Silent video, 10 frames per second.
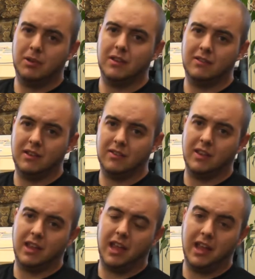pieces as
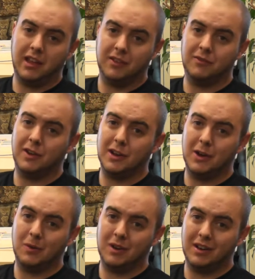they can to find
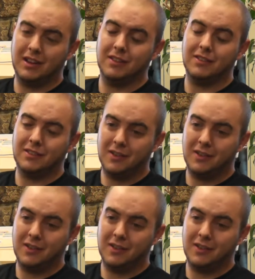out what it is.